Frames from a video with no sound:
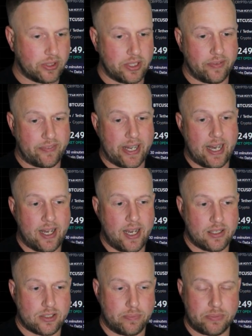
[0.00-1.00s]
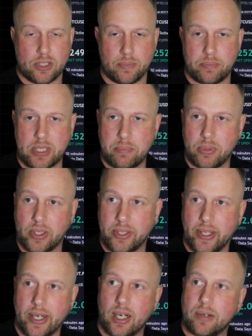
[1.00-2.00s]
You know, if I can get some people in
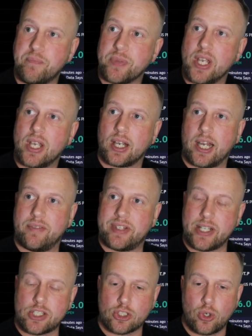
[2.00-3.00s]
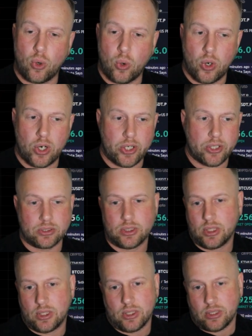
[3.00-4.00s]
there, kind of Discord.
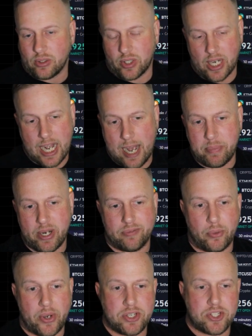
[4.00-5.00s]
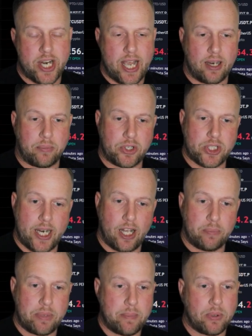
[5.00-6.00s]
We're gonna hop in a voice chat. I'm gonna try to help
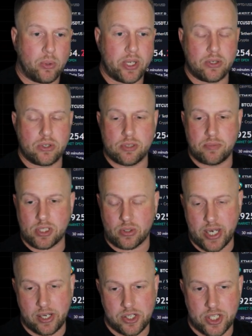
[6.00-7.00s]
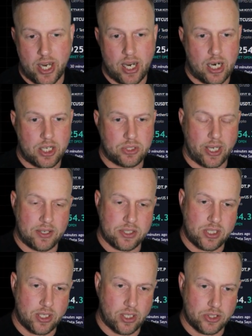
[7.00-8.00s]
people. We can do some screen shares so I can
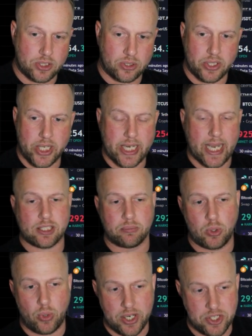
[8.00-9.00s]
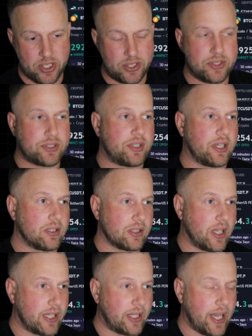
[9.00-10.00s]
see your screen, ask some questions, things
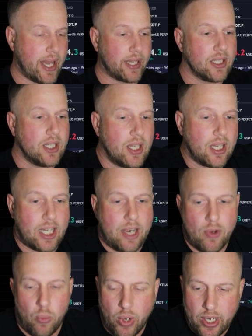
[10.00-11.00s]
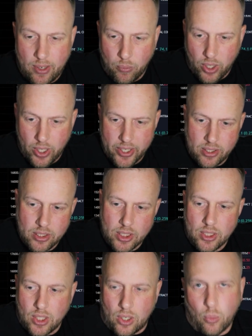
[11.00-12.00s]
like that. Kind of a one-on-one
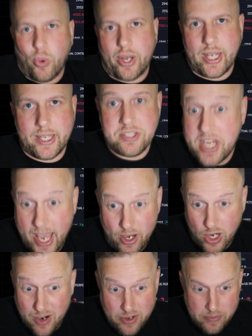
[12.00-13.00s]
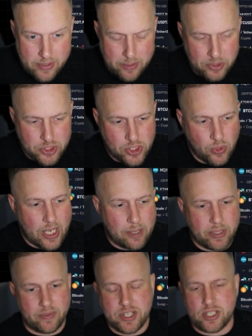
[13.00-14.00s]
or 1-on-10, or how many people show up
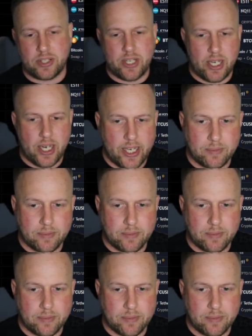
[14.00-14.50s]
every Sunday night.